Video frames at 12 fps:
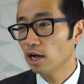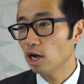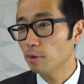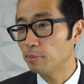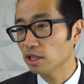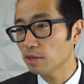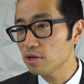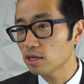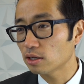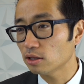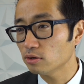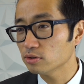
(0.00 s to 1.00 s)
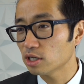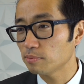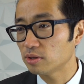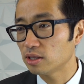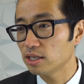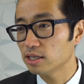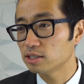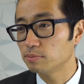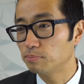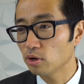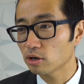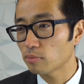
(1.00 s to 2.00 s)
Uh, but let me close up this
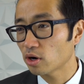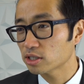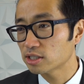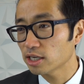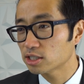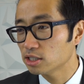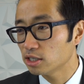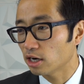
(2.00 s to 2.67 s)
bookmark section